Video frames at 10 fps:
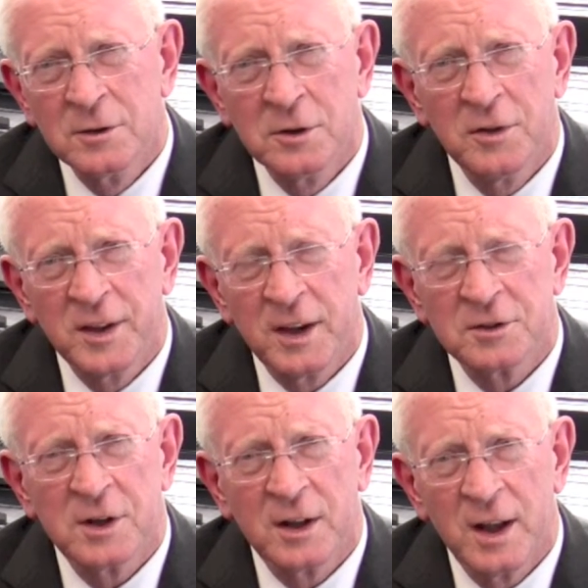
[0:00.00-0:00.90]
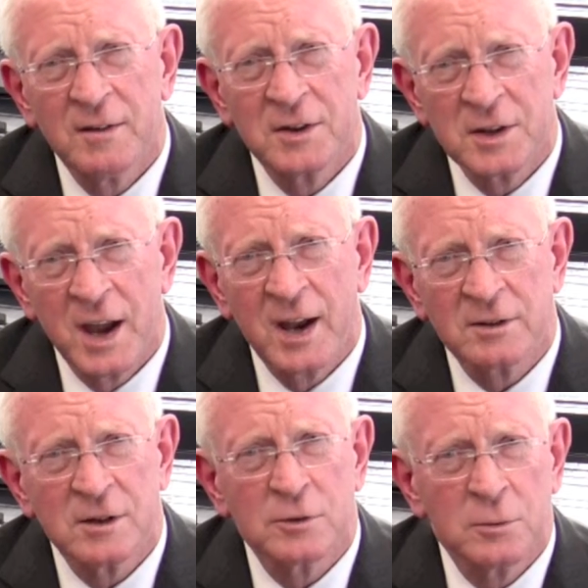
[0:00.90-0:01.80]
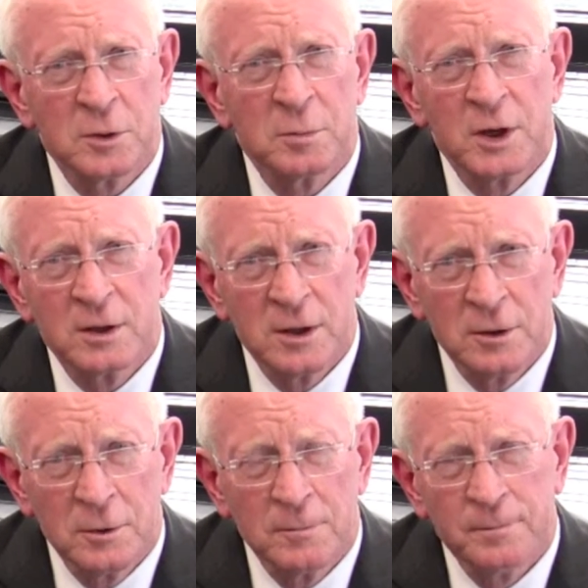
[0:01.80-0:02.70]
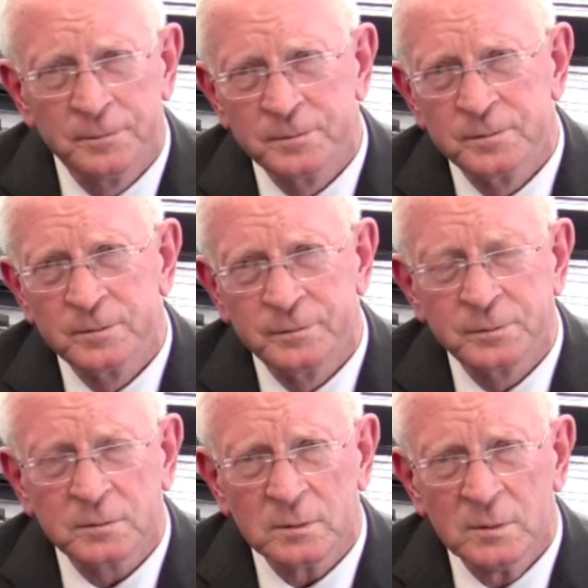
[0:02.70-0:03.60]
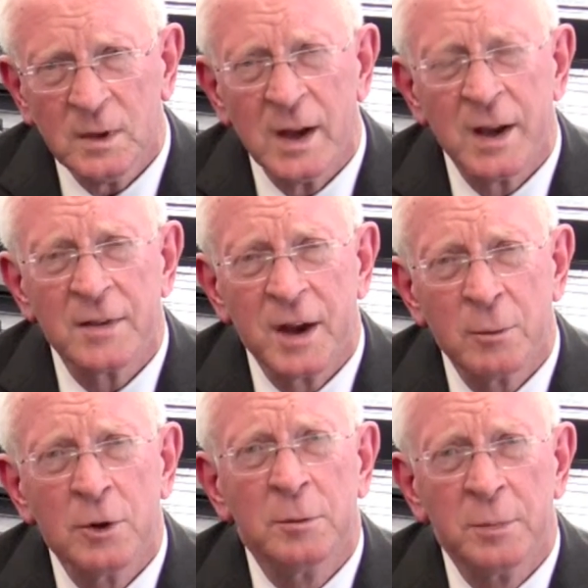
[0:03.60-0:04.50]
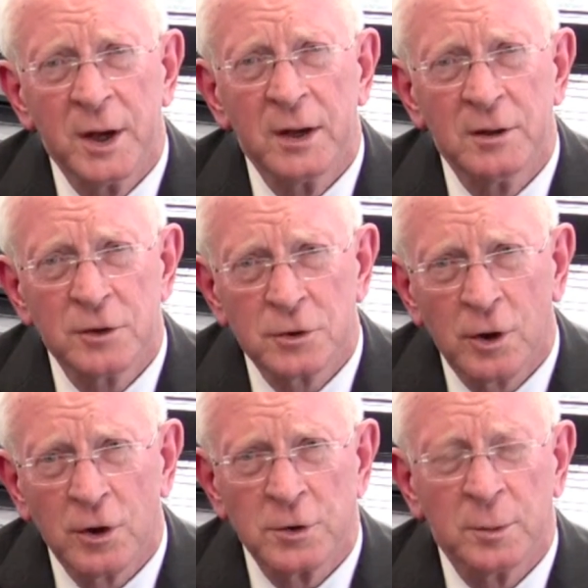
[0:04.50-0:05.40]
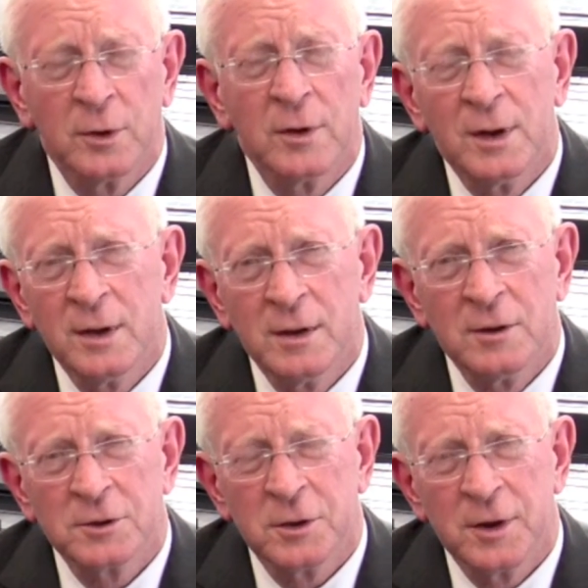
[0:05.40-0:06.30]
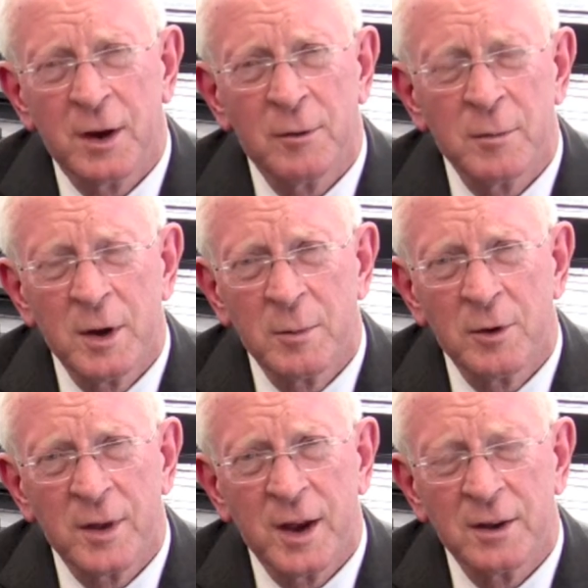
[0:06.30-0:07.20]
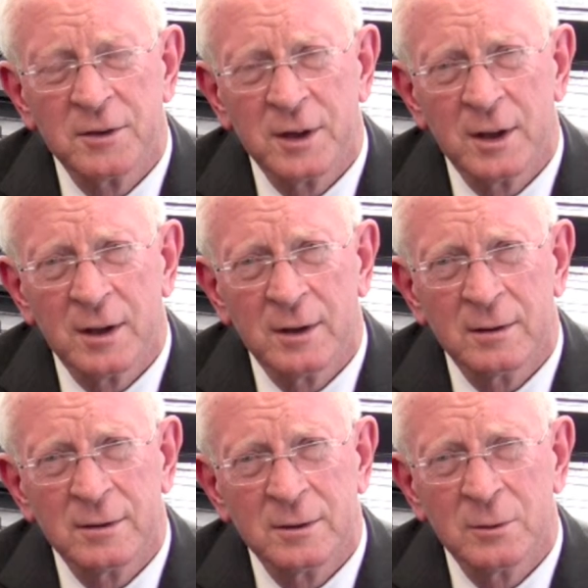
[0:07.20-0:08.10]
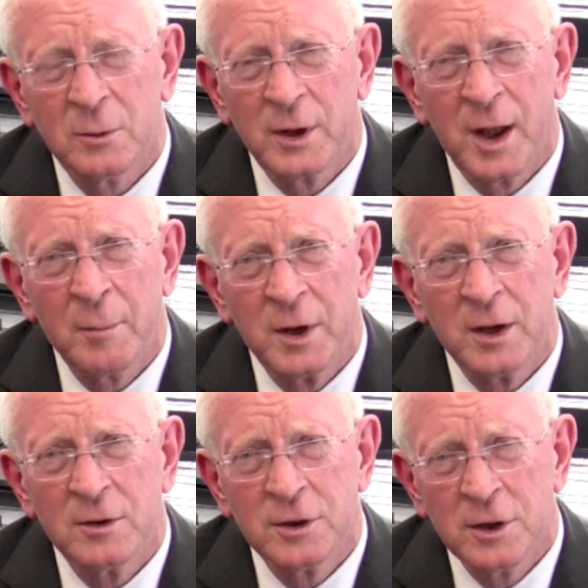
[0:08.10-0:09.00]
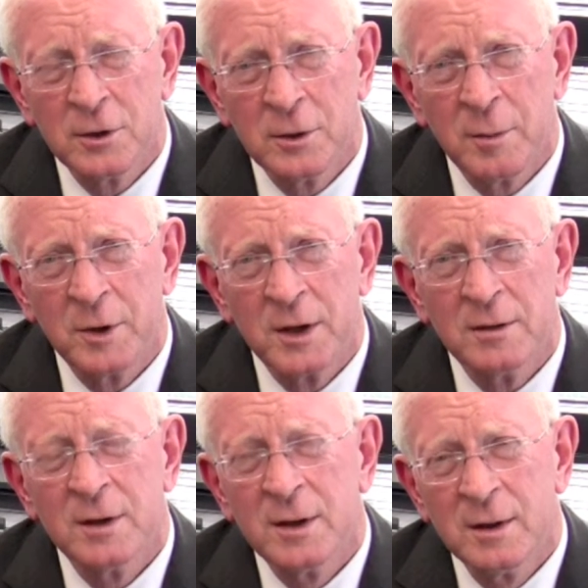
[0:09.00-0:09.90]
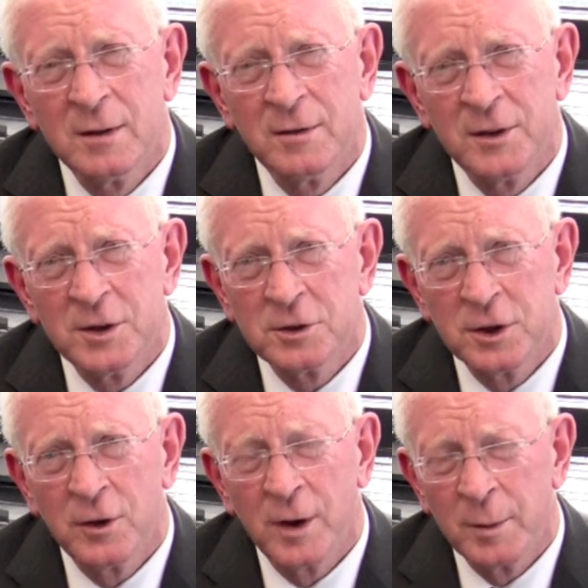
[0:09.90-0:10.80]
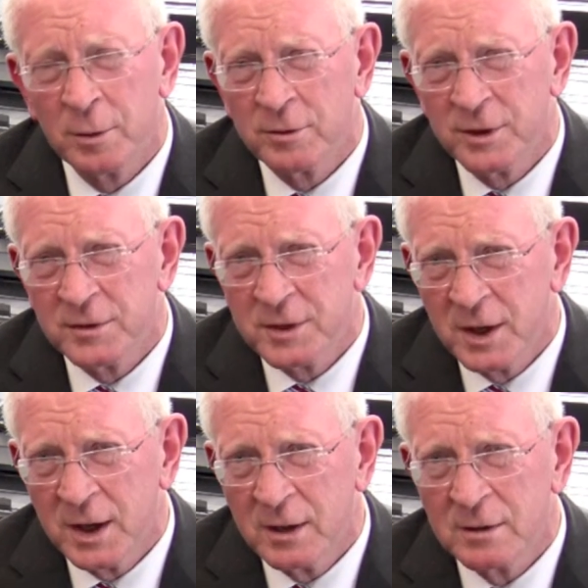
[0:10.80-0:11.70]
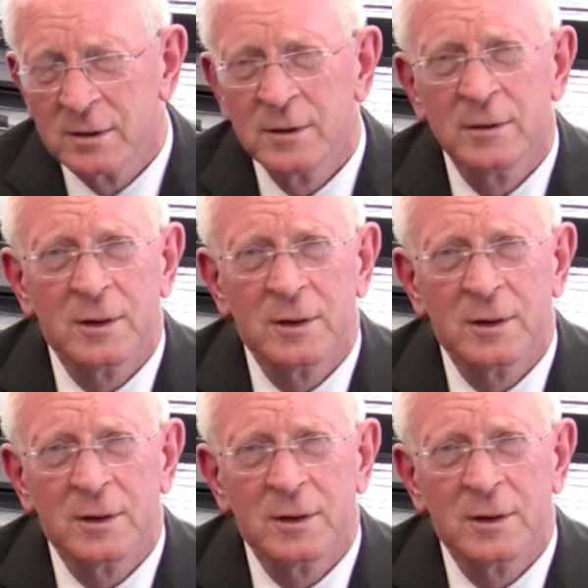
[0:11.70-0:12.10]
2011 taxes would be due, and they would be dischargeable. So now remember that when I mean due, I mean this year, April 15th,